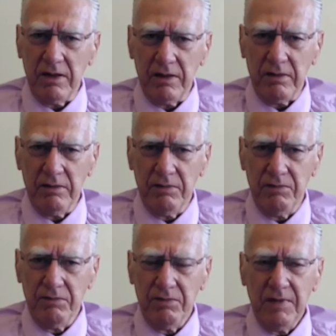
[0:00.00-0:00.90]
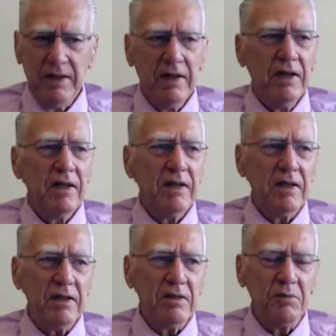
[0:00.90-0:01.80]
are? They
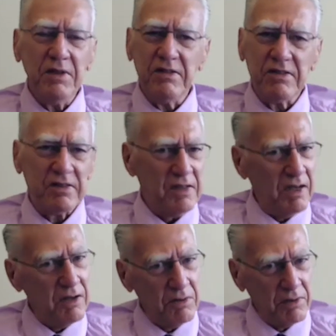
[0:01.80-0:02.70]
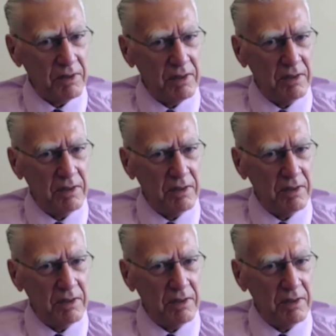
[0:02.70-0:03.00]
get to be scary.